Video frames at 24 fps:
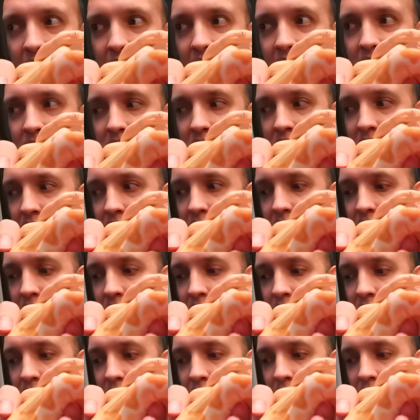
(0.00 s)
guess,
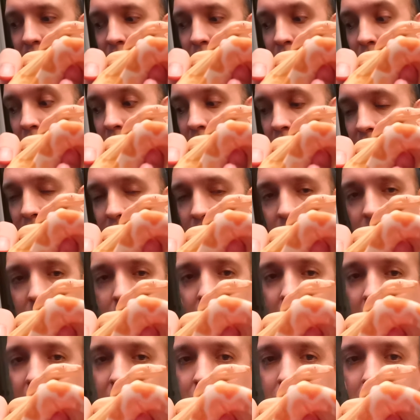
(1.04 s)
yeah,
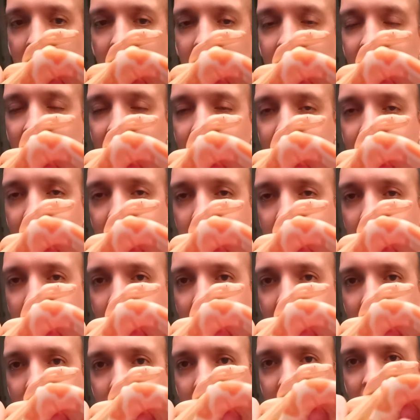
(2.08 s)
my favorite
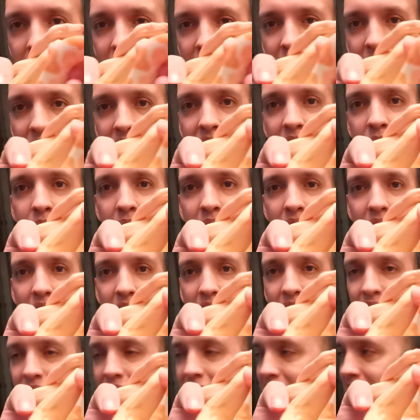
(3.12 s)
part about
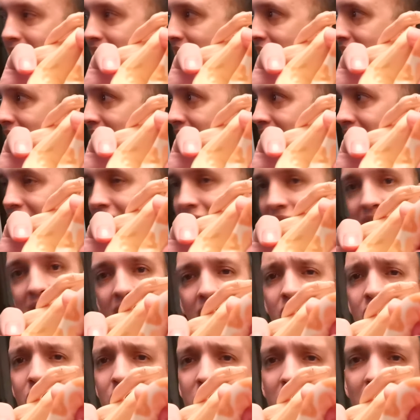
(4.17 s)
keeping,
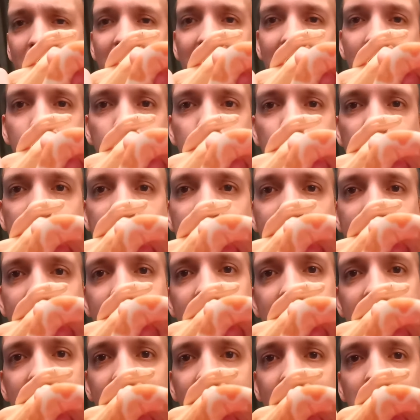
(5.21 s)
other than like
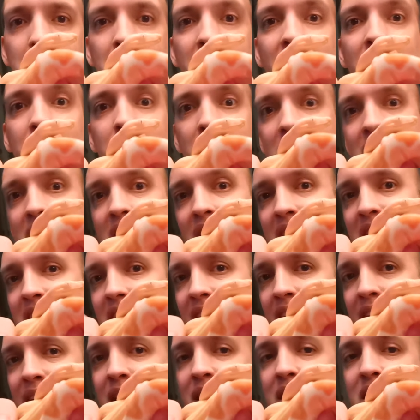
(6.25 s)
breeding and seeing babies,
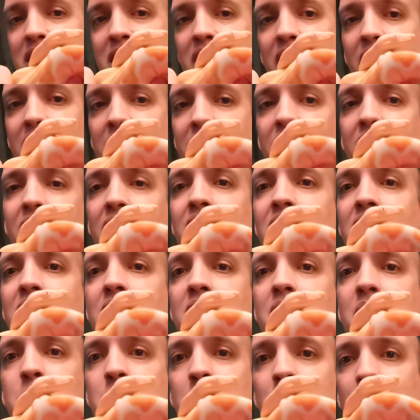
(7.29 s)
that's like exciting.
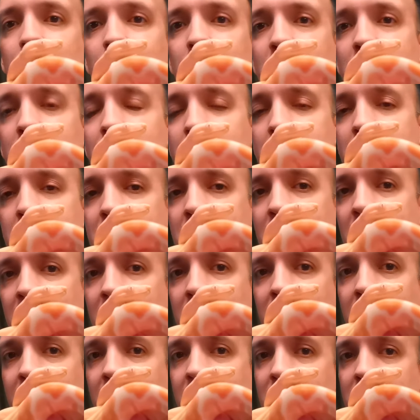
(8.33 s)
But when you just
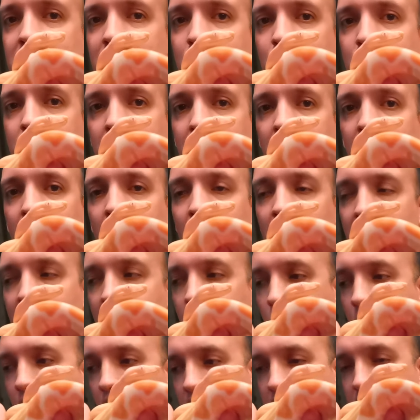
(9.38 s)
kind of get to chill
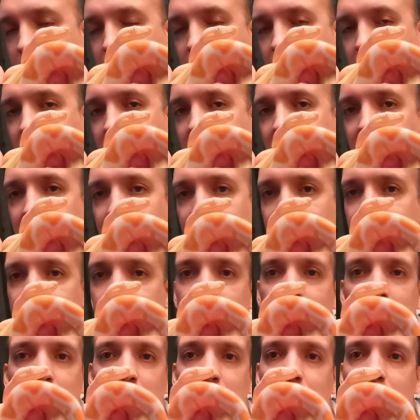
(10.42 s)
and watch your
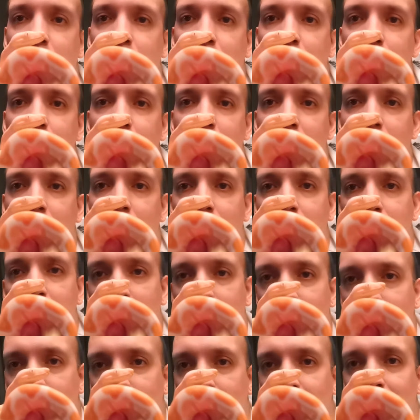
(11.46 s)
snake just do
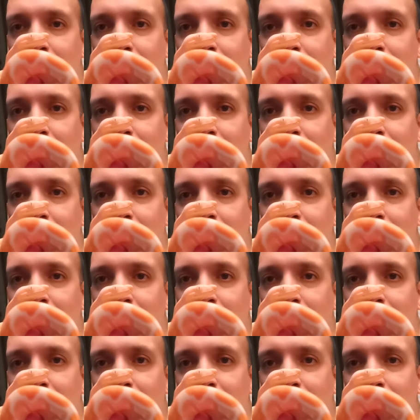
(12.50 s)
stuff,